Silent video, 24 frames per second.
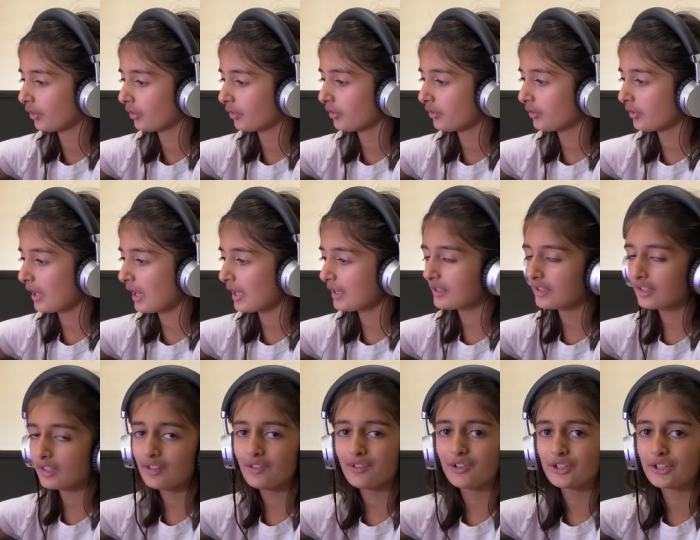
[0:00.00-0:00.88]
You
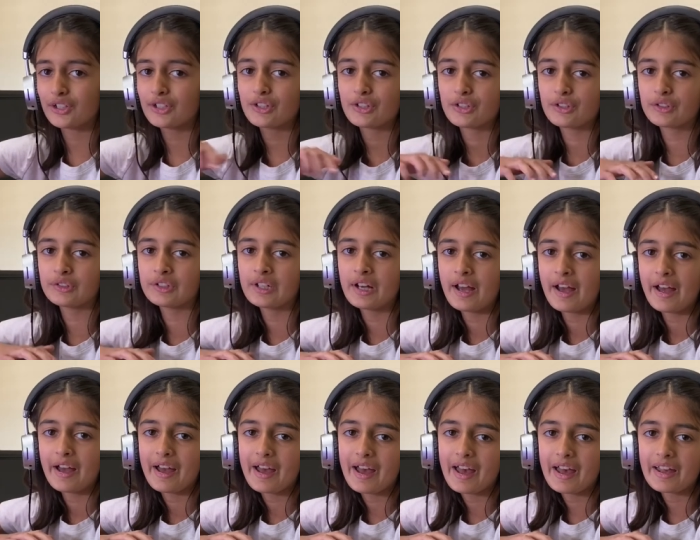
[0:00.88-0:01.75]
guys can also
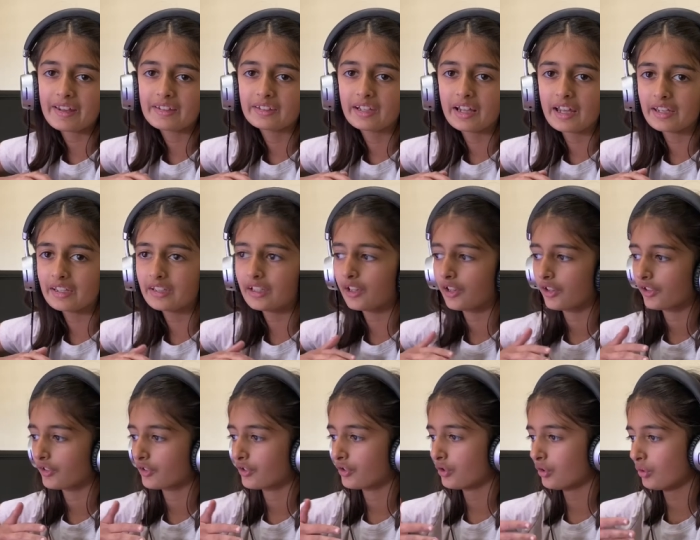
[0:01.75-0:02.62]
add like
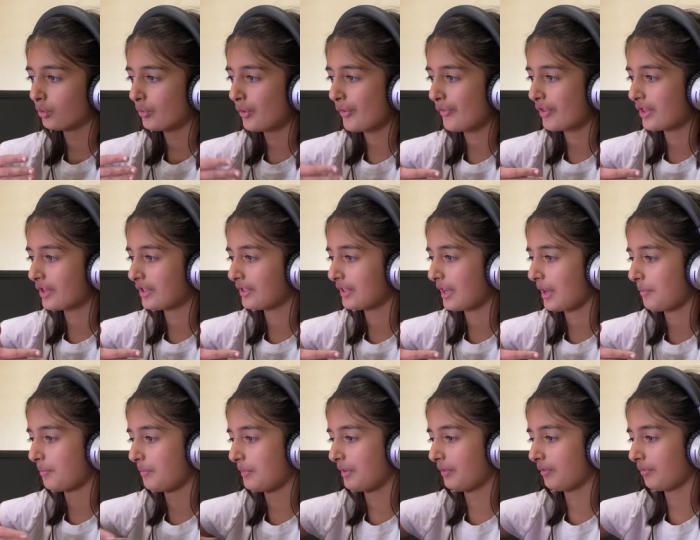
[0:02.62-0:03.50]
two of the
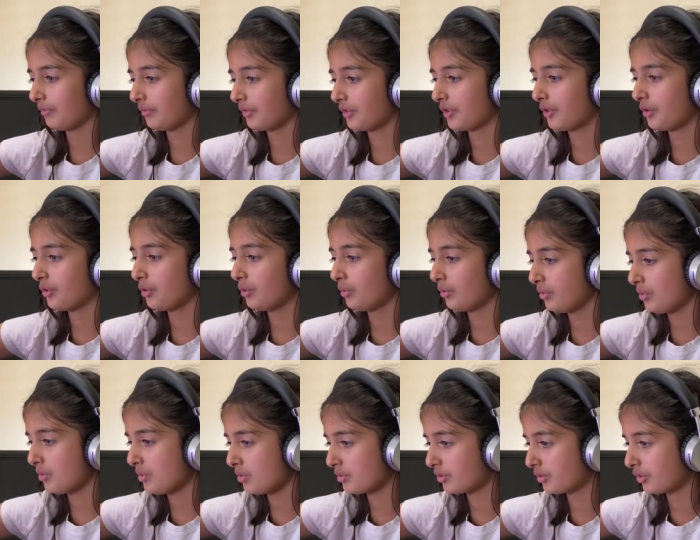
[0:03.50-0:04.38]
same,
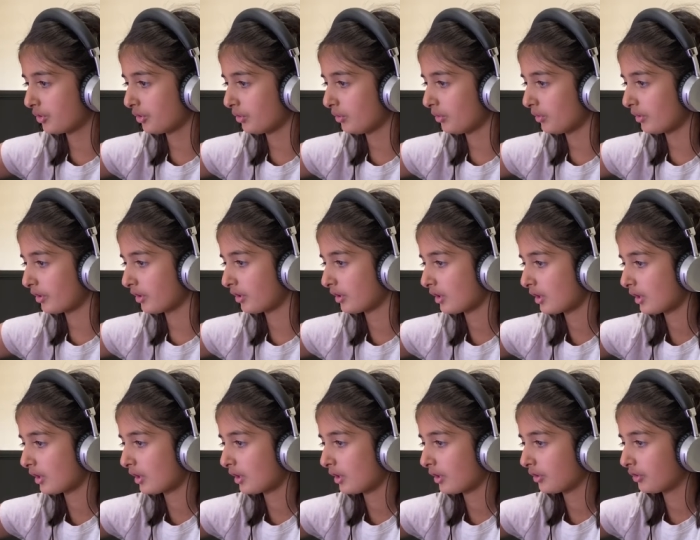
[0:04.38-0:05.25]
two
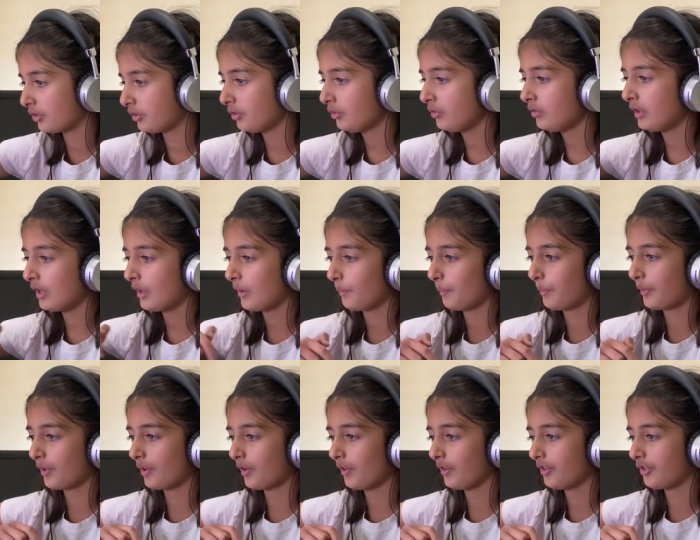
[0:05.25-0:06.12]
nail
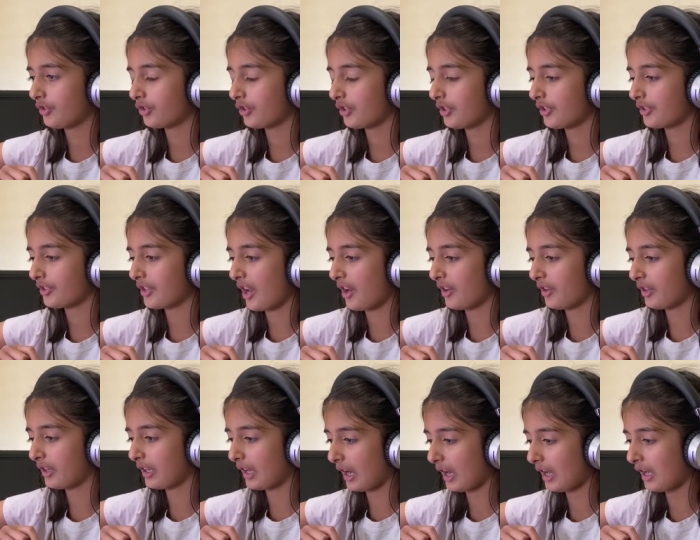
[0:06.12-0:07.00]
polishes
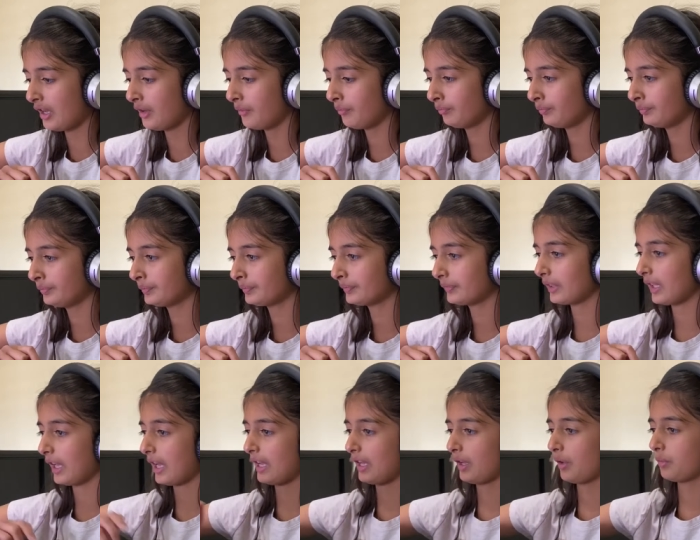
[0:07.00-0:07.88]
at a time,
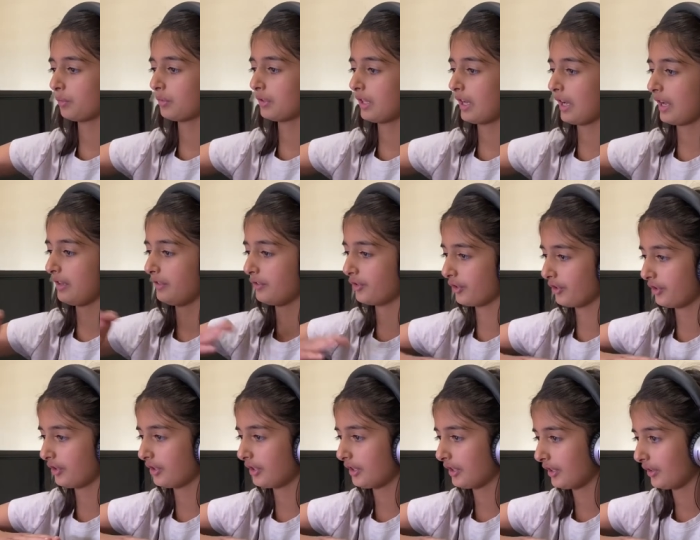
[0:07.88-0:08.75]
like what I
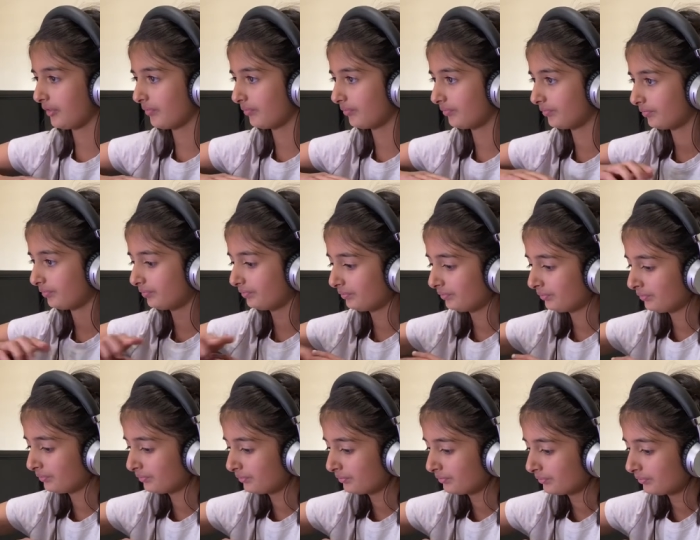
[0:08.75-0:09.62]
just did.
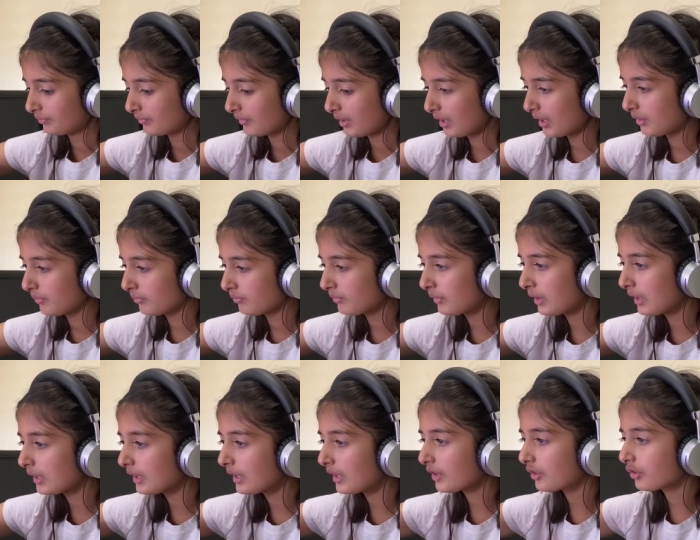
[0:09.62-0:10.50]
I
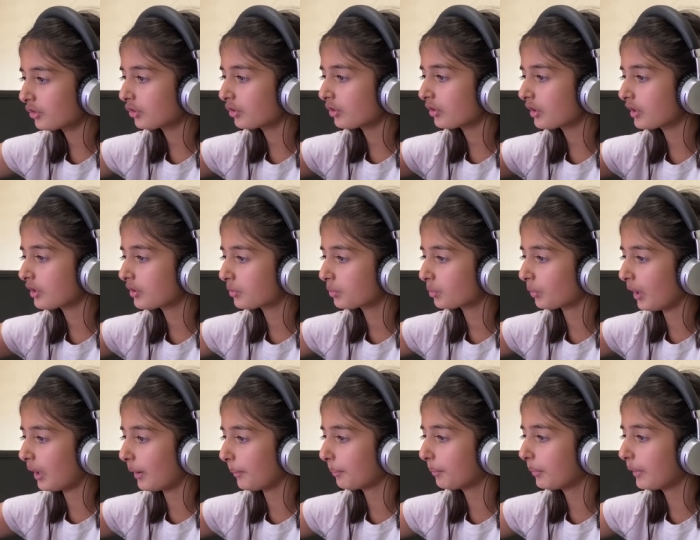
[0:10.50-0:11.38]
might actually
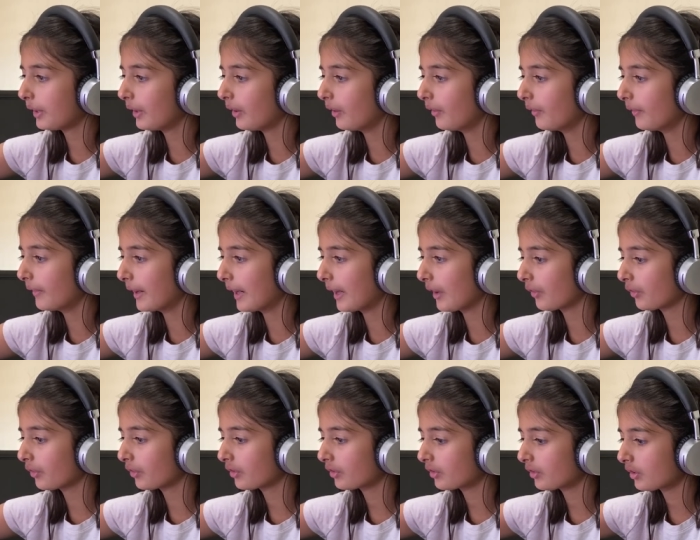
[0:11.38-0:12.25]
swap it
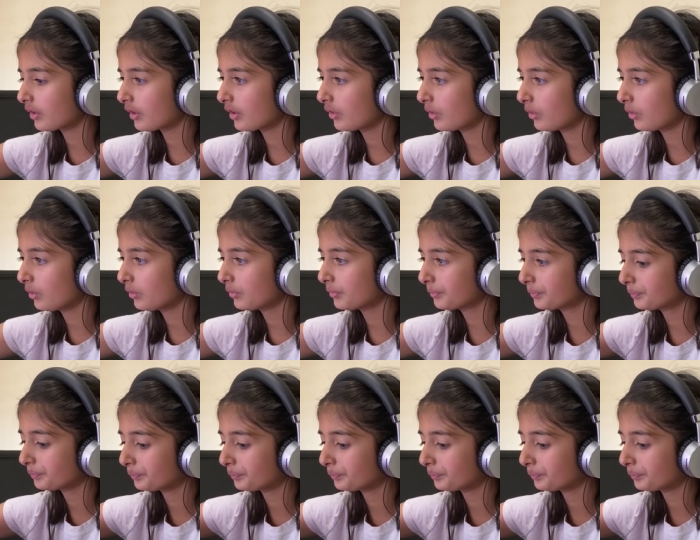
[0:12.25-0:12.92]
around a little.